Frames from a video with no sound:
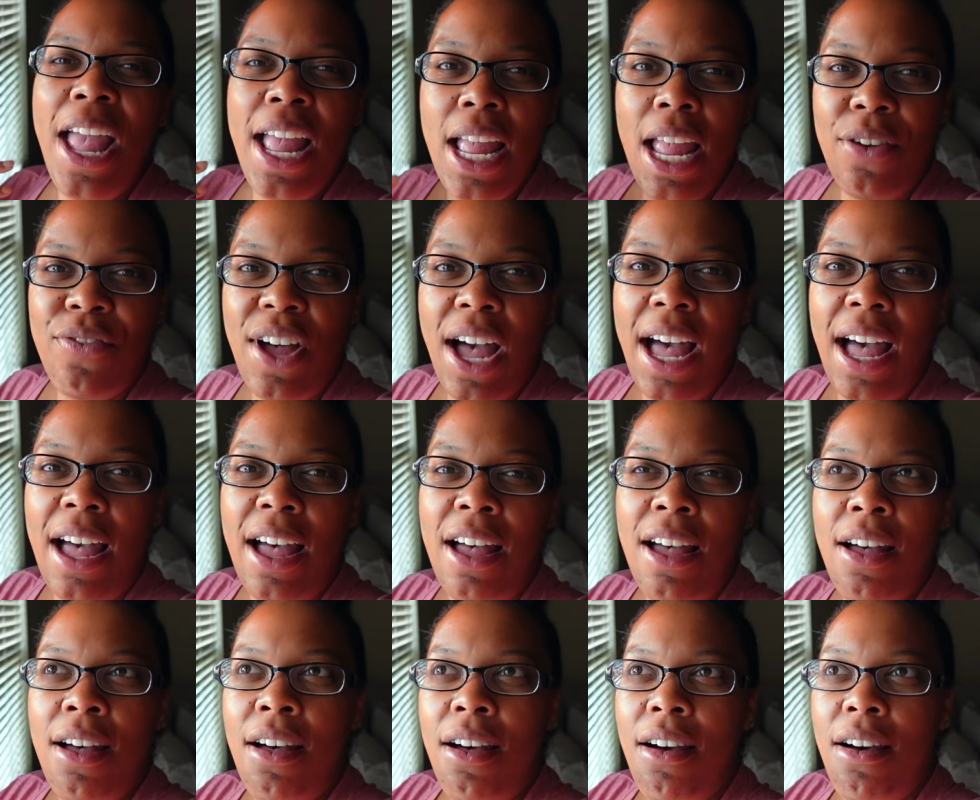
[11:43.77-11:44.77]
If I
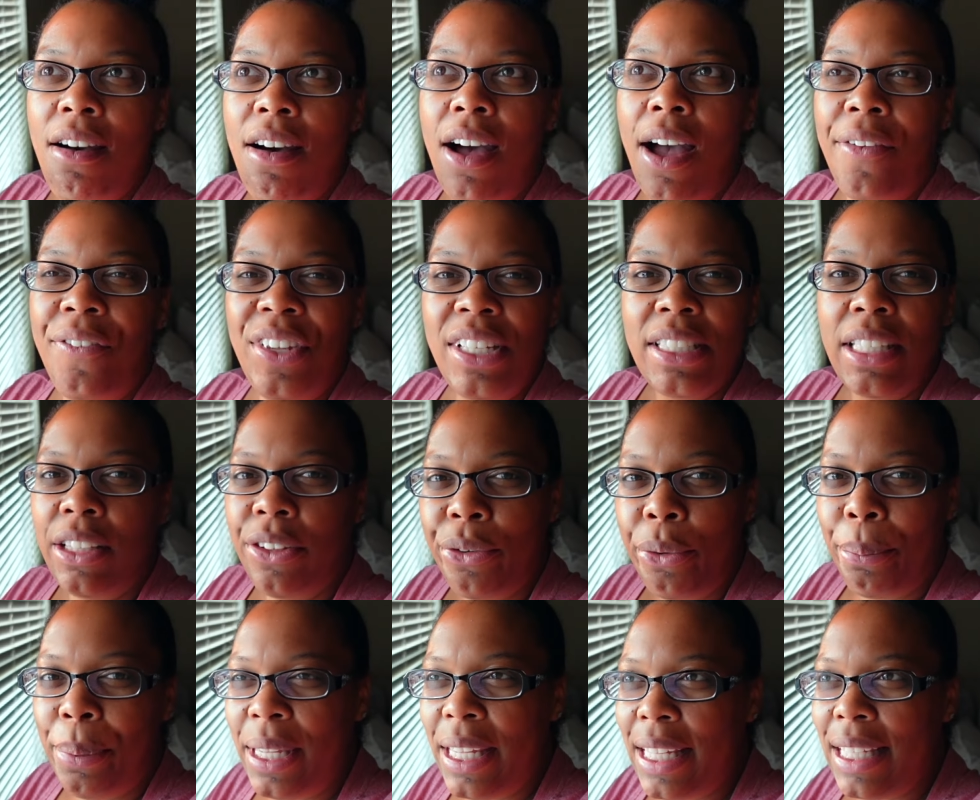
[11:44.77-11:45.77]
uh, if it's a little
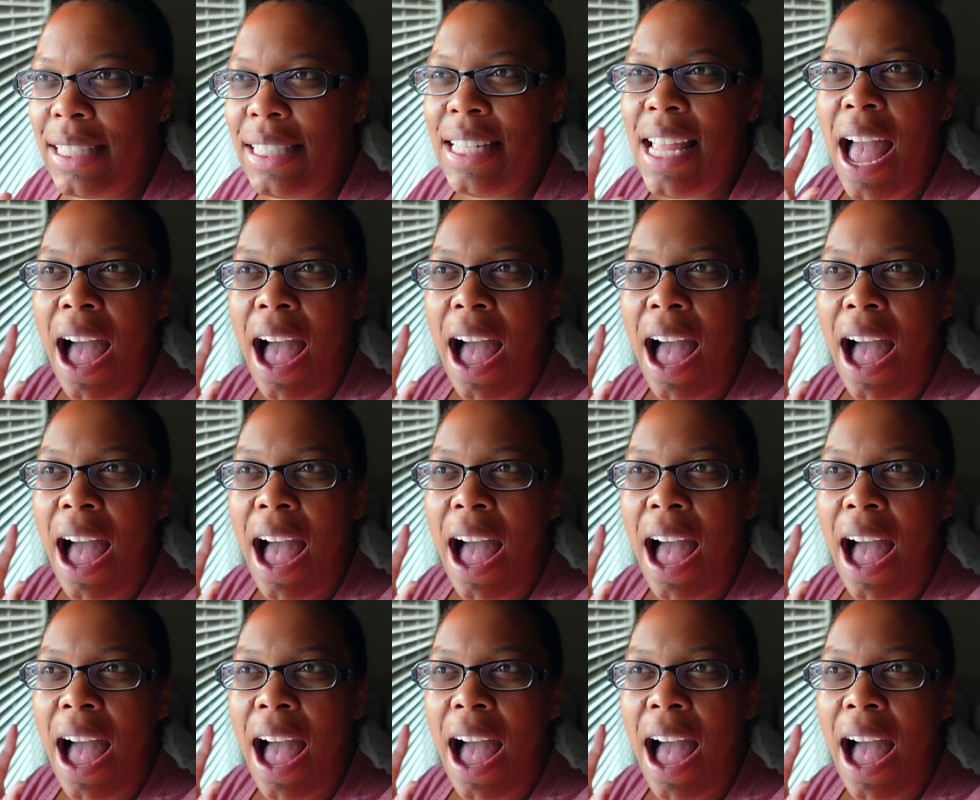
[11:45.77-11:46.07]
busy,